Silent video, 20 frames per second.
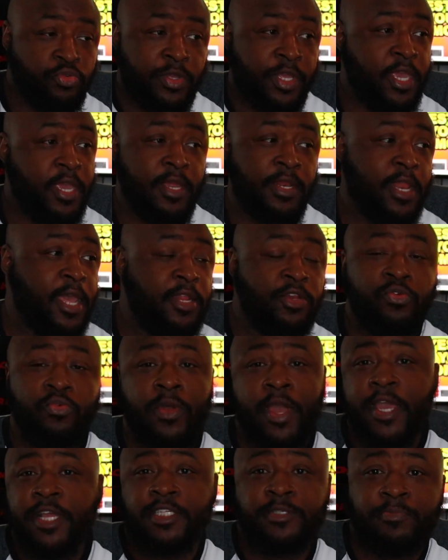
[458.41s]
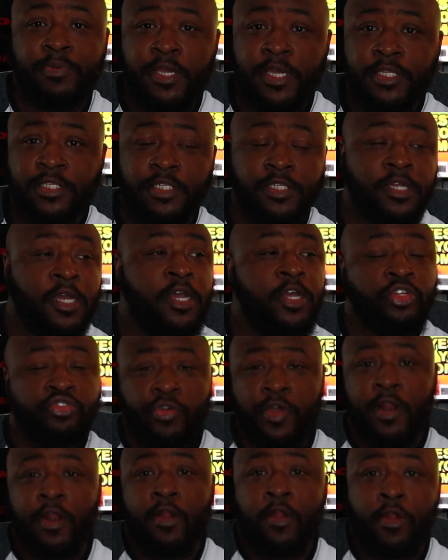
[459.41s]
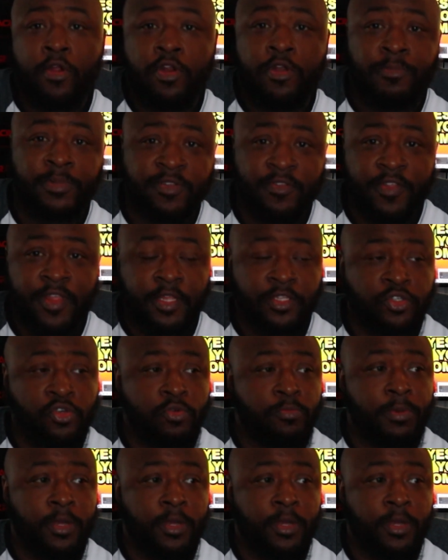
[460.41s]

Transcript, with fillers: You can't like do hate speech and try to hurt them and stuff like that too.